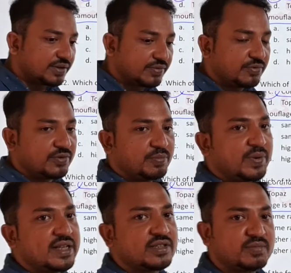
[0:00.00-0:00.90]
if you
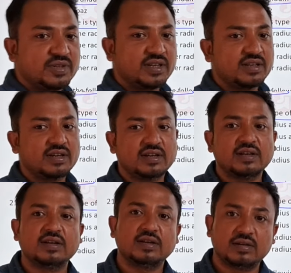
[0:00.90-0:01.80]
replace something,
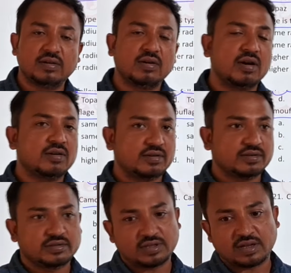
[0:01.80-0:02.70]
it will not
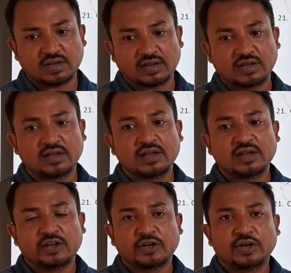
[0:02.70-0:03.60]

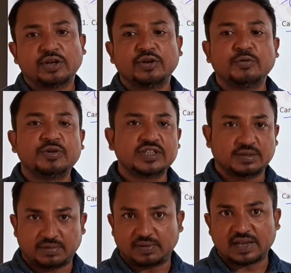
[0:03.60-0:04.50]

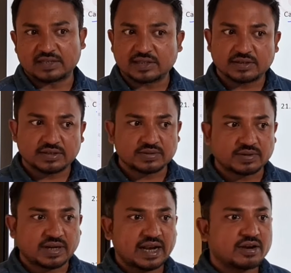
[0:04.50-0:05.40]
noticeable, you can say. So
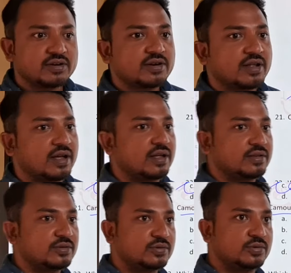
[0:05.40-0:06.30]
you cannot
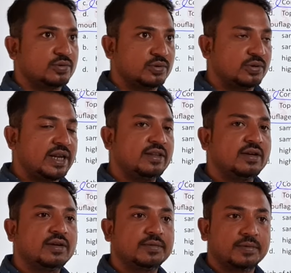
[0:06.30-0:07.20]
tell
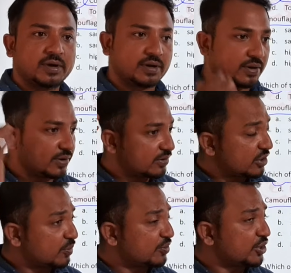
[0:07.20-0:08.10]
the
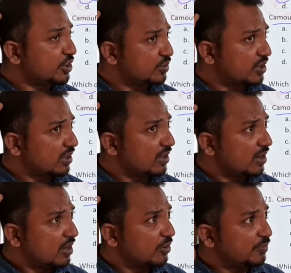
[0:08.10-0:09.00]
substitution
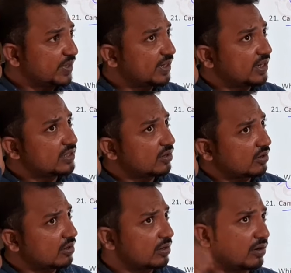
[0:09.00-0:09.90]
whether it is
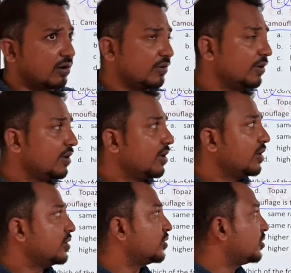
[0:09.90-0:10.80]
occurred or not.
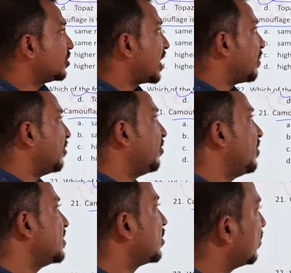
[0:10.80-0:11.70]
So
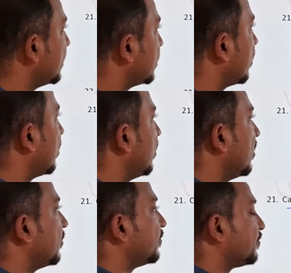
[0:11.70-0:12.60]
camouflage always occur